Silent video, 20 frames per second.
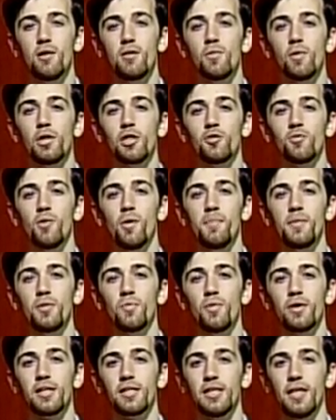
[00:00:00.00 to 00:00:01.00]
while the women
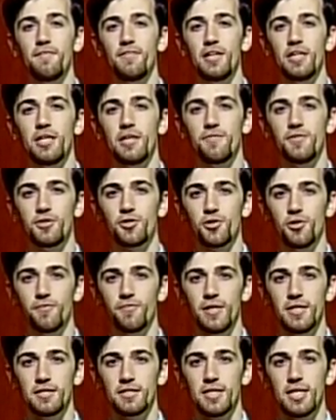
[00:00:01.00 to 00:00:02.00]
won 11 individual
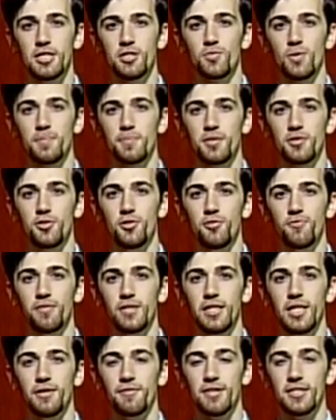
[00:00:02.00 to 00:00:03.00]
events and swept the 2
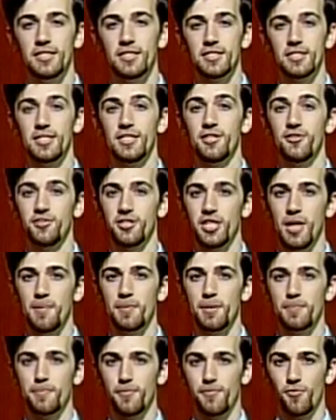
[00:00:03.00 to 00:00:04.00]
relay races in their
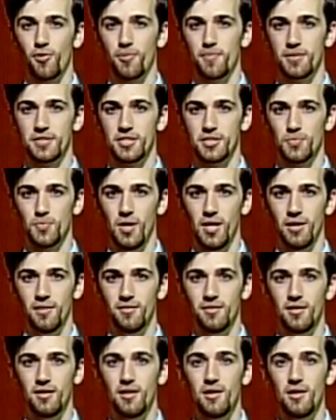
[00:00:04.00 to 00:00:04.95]
dominant performance as well.